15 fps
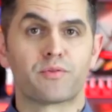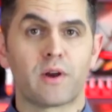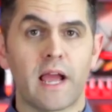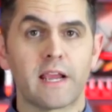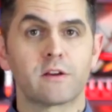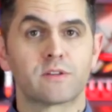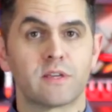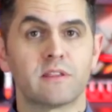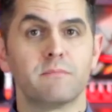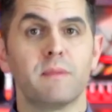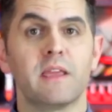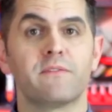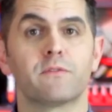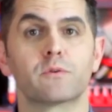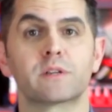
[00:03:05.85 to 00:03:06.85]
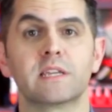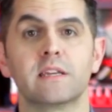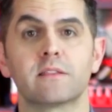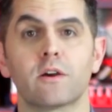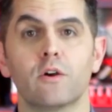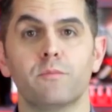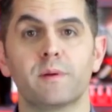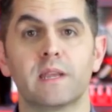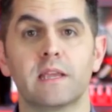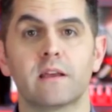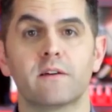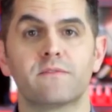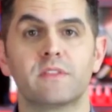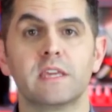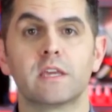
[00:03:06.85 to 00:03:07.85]
prior to the May 14th opening
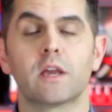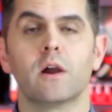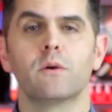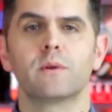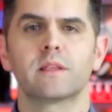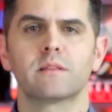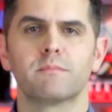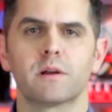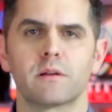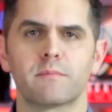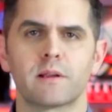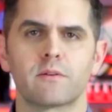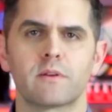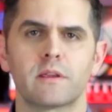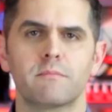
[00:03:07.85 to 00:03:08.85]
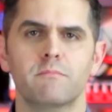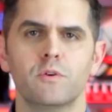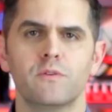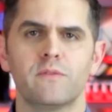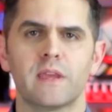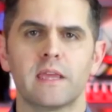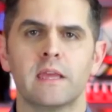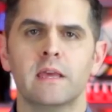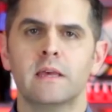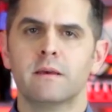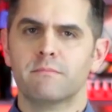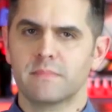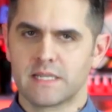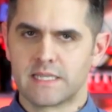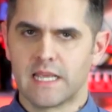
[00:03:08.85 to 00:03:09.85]
of the Conan the Barbarian movie,
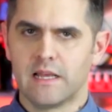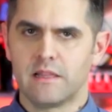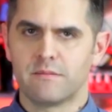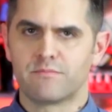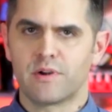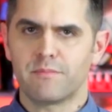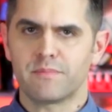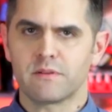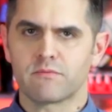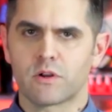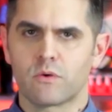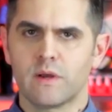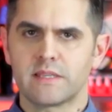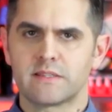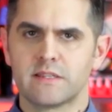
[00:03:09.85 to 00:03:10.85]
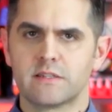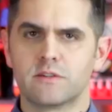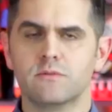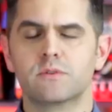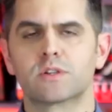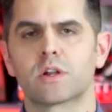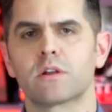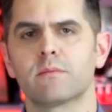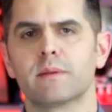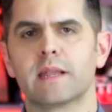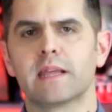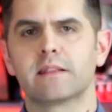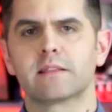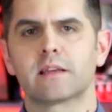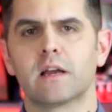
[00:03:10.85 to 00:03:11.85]
Mattel abruptly requested to
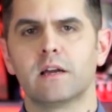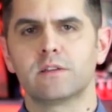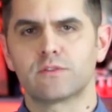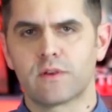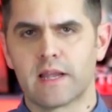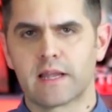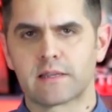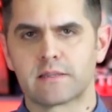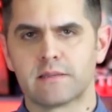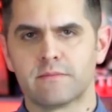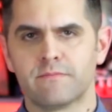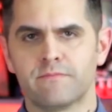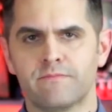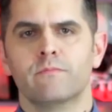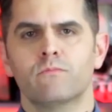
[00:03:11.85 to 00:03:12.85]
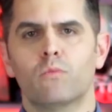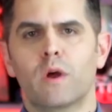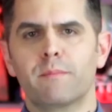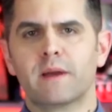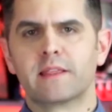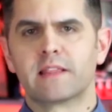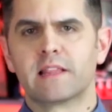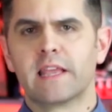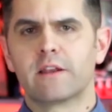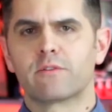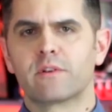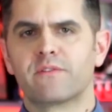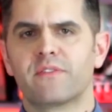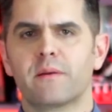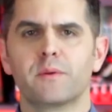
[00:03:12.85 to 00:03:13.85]
terminate the contract. One month later,
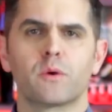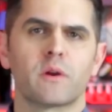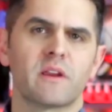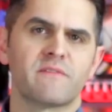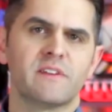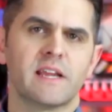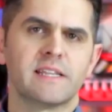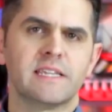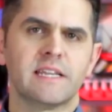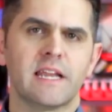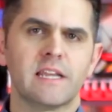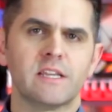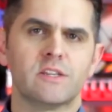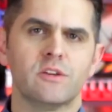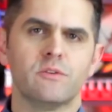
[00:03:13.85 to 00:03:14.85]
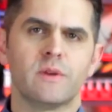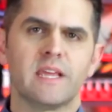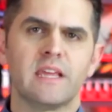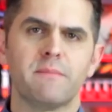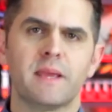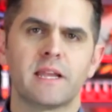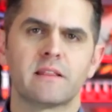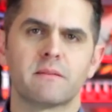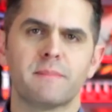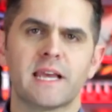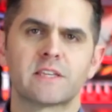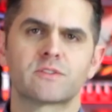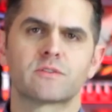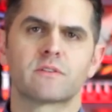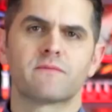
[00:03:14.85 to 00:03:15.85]
in February of 1982, He-Man and the
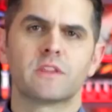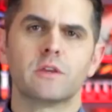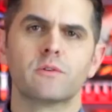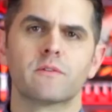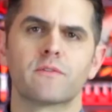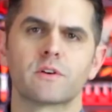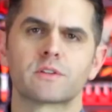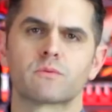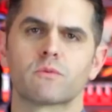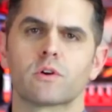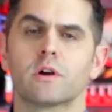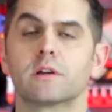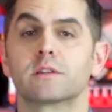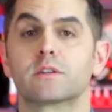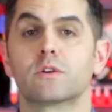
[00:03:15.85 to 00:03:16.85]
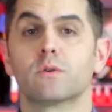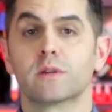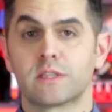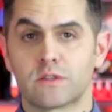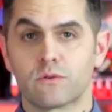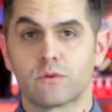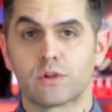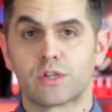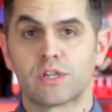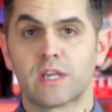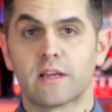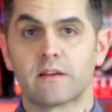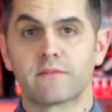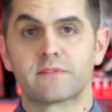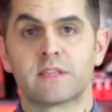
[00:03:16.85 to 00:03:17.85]
Masters of the Universe were on toy store
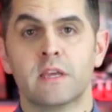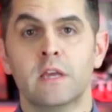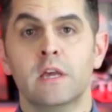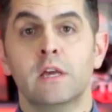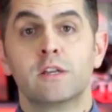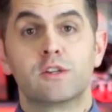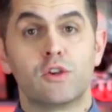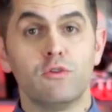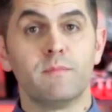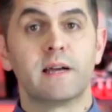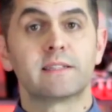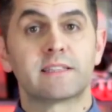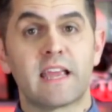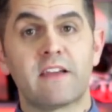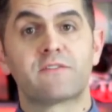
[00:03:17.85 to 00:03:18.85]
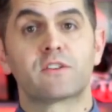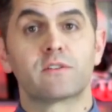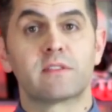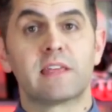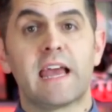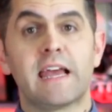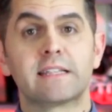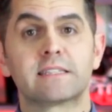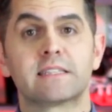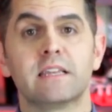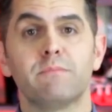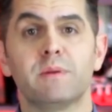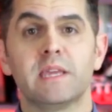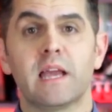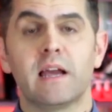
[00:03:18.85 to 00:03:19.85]
shelves. Two months after that,
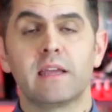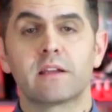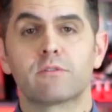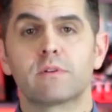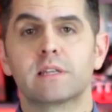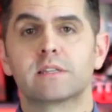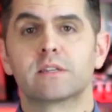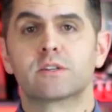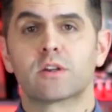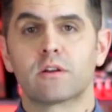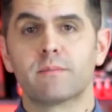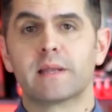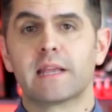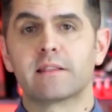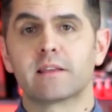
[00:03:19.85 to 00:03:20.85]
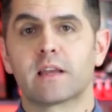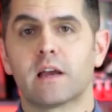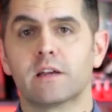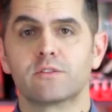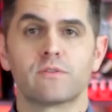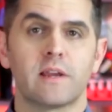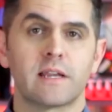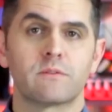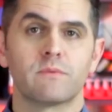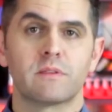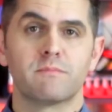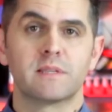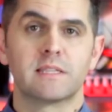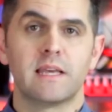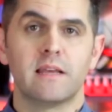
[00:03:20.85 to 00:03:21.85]
CPI agreed to terminate the contract with
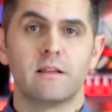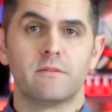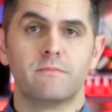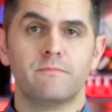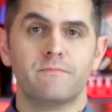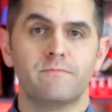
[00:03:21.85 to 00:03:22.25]
Mattel.